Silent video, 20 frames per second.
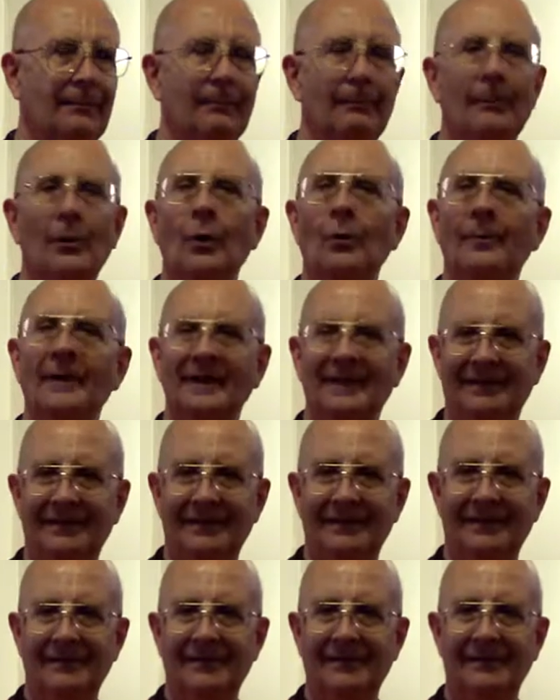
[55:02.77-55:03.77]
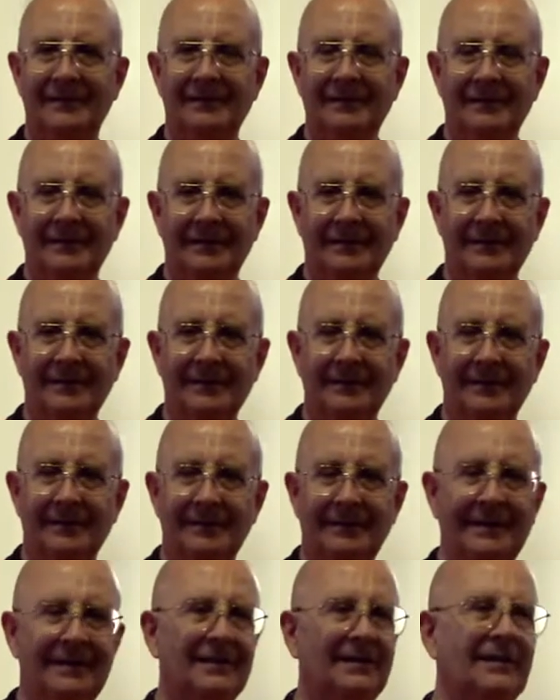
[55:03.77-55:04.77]
moment,
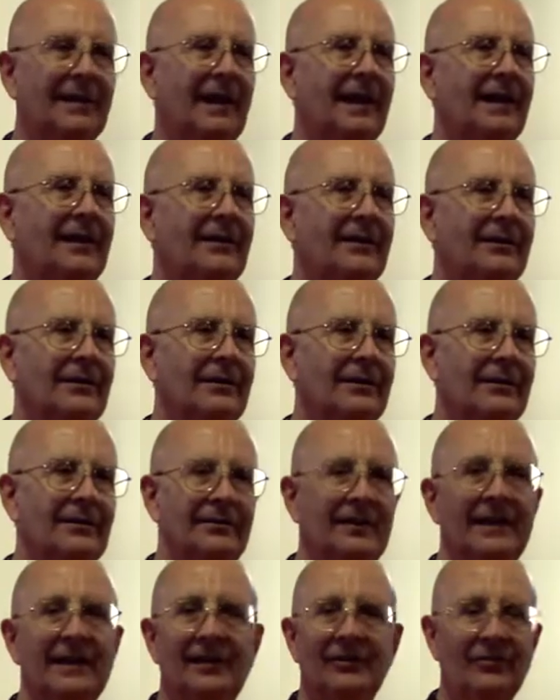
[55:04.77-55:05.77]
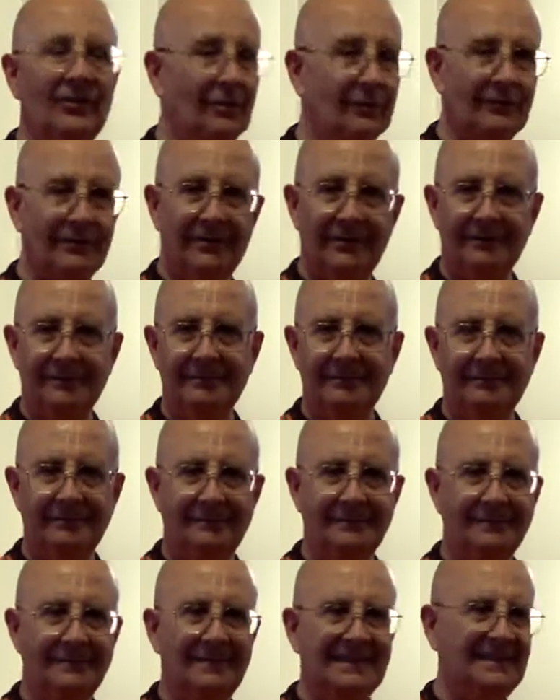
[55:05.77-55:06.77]
the entire thing is over.
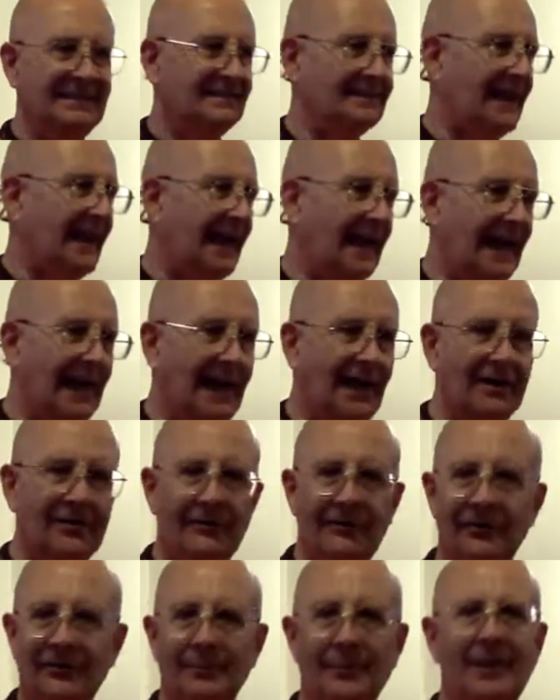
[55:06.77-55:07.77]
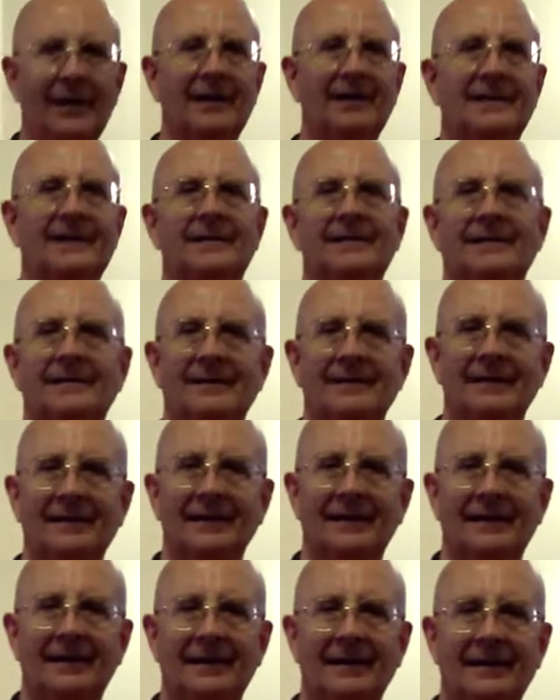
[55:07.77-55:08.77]
He's out of his body.
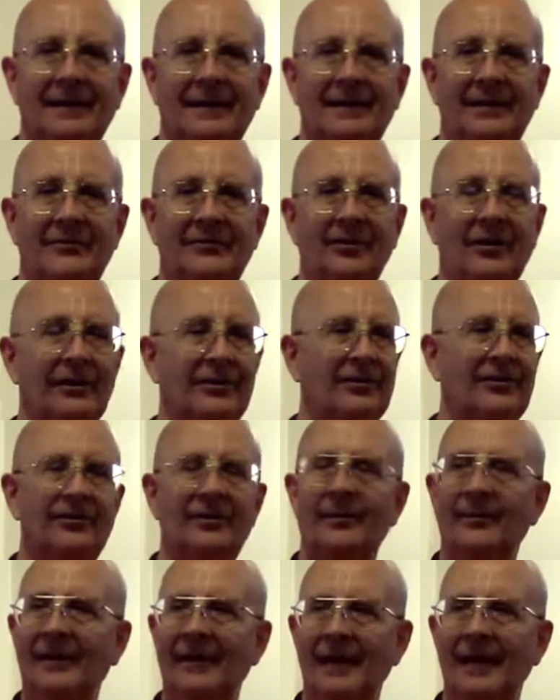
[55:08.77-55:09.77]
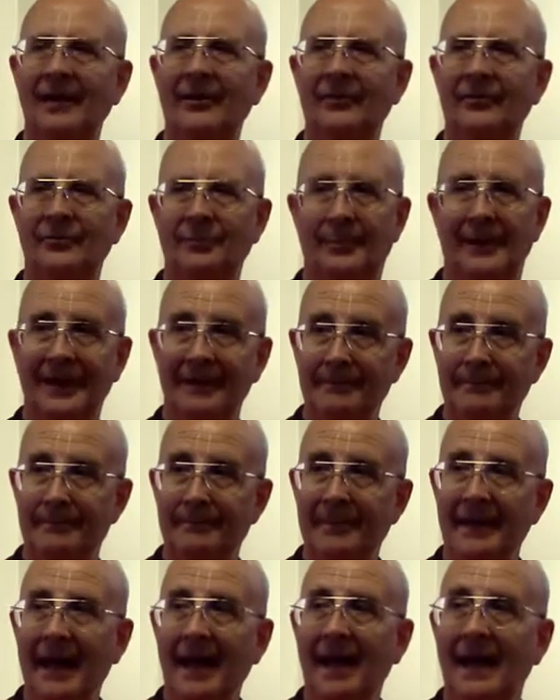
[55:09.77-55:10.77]
He's on to something else. But
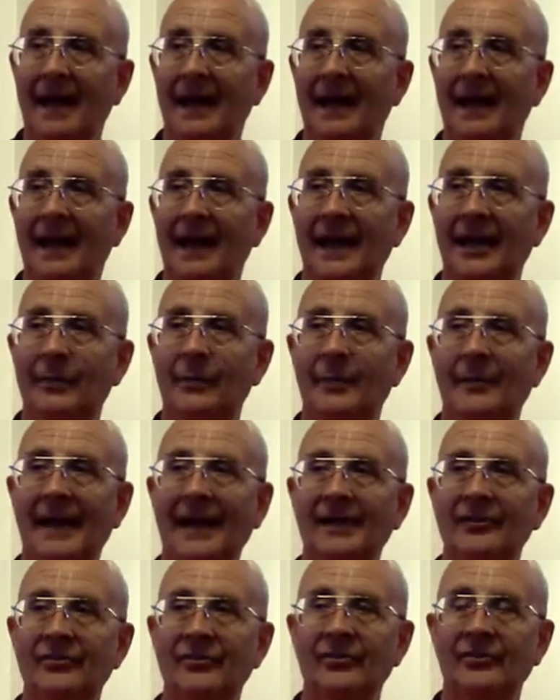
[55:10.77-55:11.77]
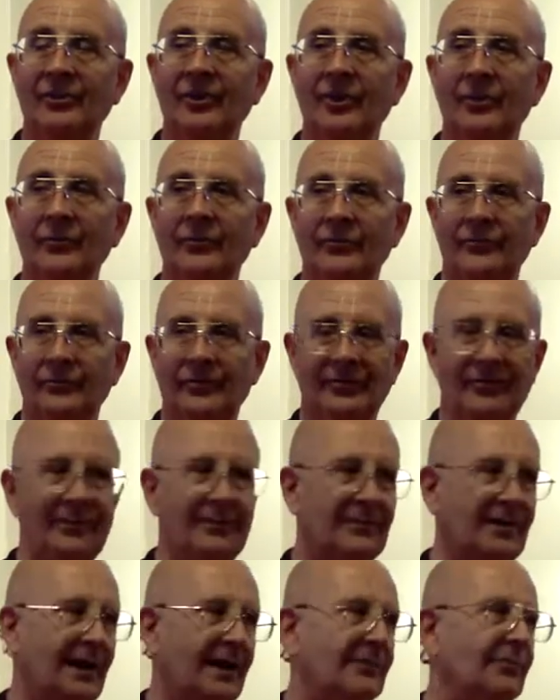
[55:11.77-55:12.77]
he remains as a ghost for some
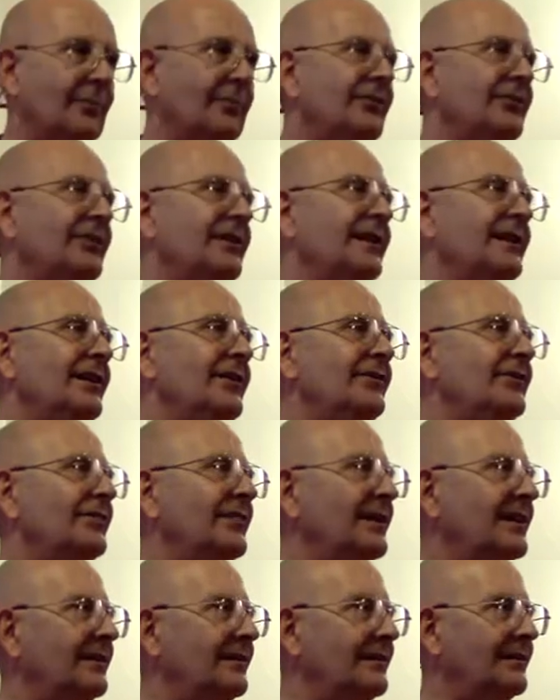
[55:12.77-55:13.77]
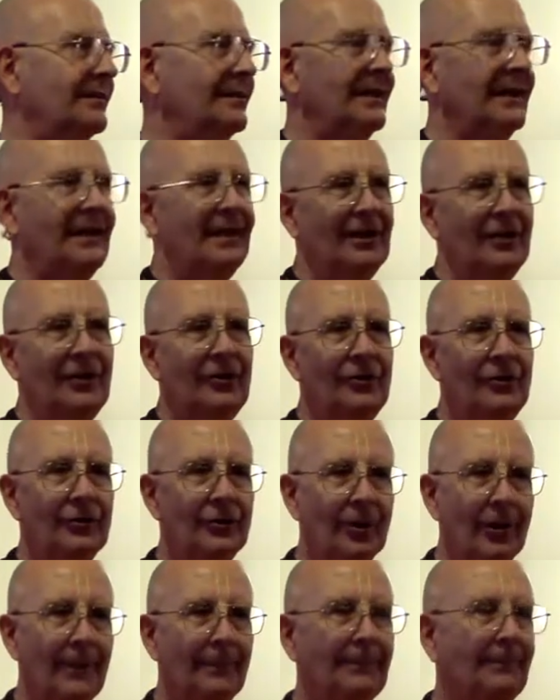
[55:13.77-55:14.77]
time. We see this in
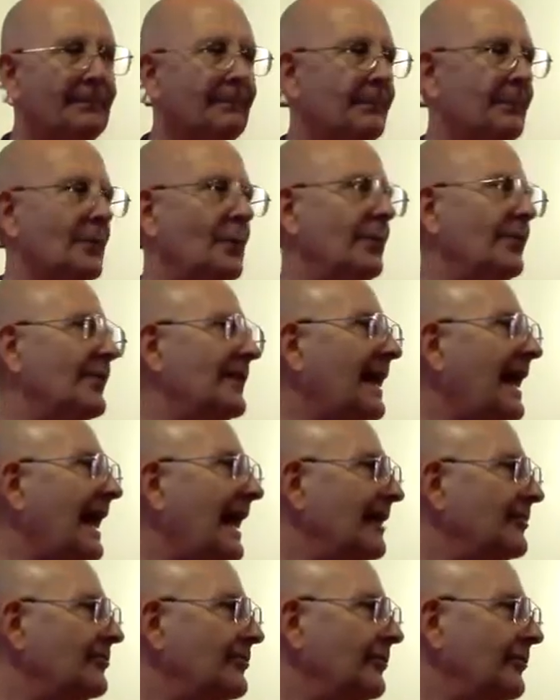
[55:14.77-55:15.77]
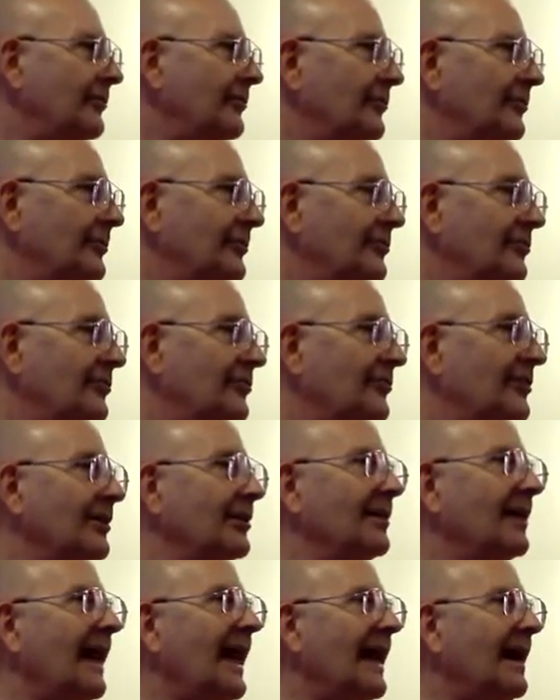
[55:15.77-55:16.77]
Europe with castles which
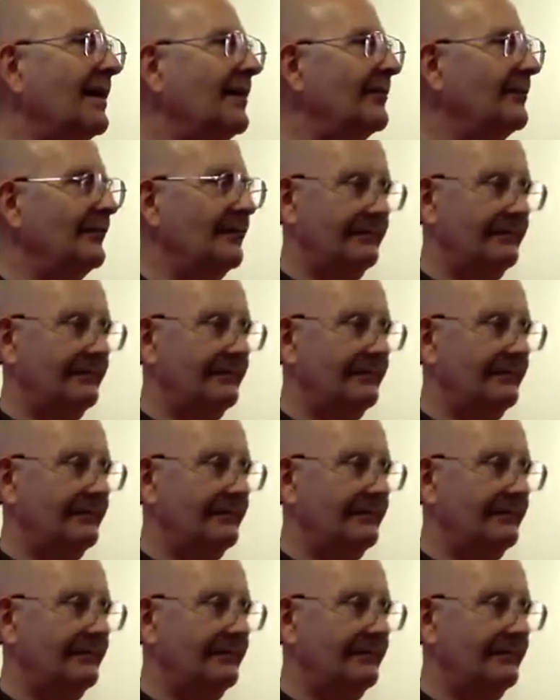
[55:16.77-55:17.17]
still have